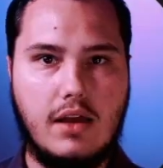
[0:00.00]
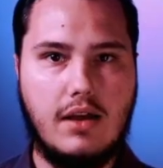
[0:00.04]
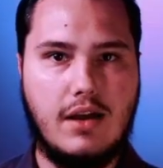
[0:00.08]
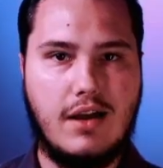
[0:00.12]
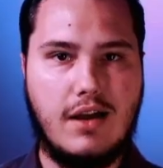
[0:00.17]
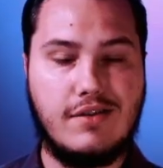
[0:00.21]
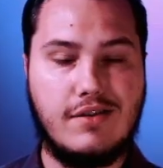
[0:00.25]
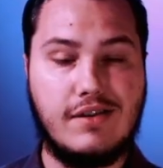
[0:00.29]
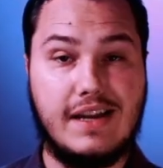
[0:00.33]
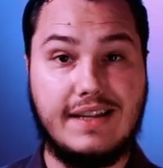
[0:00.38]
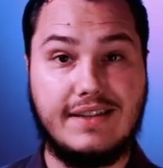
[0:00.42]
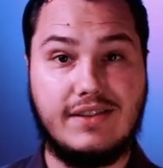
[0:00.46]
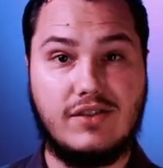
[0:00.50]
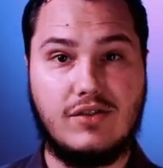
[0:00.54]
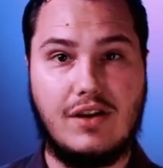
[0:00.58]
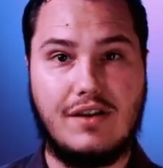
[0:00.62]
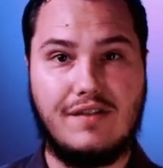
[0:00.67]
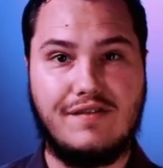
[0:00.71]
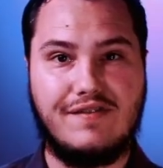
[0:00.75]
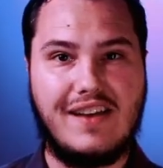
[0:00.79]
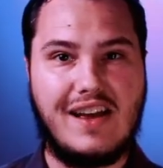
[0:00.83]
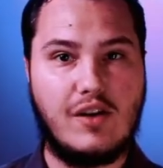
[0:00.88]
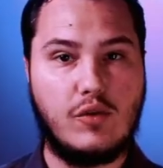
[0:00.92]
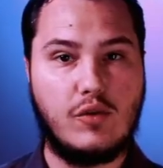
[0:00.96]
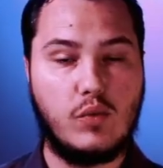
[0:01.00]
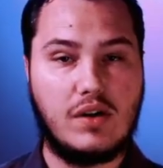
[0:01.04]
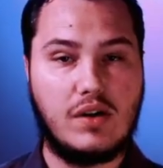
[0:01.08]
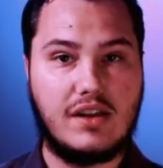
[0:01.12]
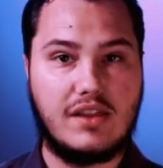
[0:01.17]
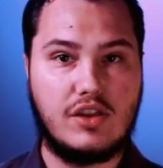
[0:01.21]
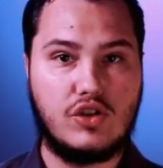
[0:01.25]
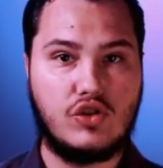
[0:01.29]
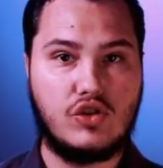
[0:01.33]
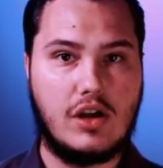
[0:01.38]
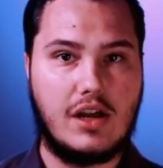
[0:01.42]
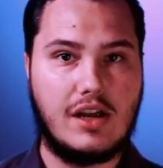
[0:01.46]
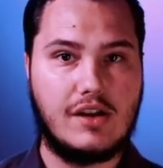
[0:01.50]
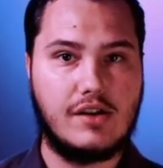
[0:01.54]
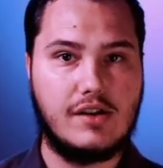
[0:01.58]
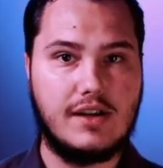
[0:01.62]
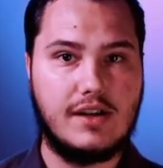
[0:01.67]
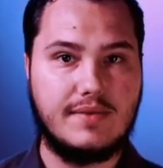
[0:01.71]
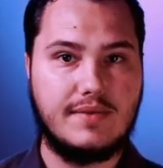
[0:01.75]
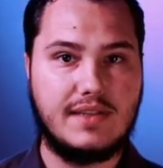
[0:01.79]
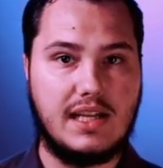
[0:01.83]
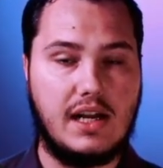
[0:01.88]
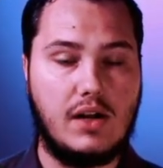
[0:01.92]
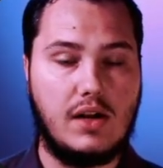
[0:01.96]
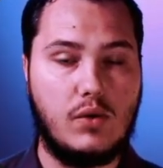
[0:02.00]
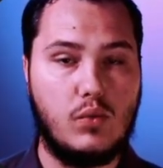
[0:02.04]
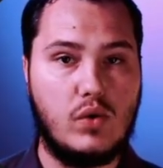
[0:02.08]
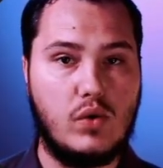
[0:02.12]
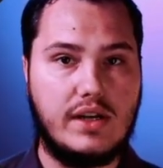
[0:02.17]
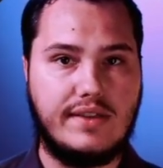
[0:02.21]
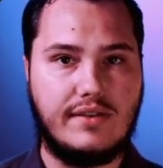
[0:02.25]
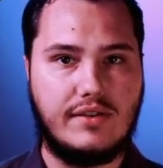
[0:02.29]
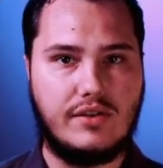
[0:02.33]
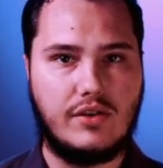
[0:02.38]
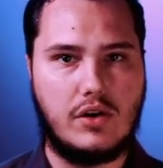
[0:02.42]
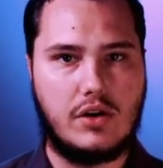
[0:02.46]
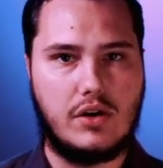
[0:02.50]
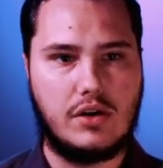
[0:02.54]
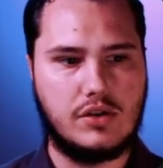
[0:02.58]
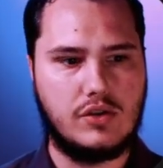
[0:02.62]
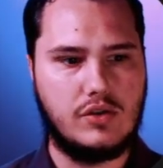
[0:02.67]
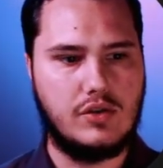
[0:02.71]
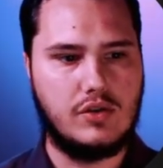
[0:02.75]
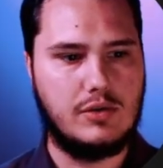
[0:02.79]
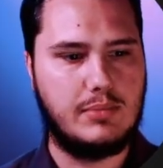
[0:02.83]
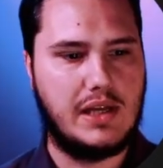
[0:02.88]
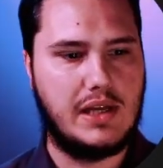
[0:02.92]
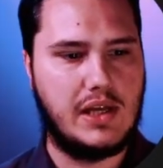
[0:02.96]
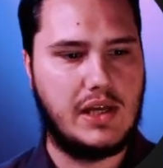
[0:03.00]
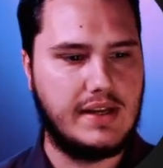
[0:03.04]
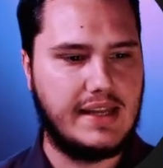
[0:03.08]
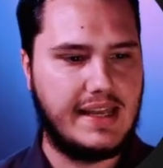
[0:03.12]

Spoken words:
All right, so I found one of the trigrams that I wanted to talk to you about,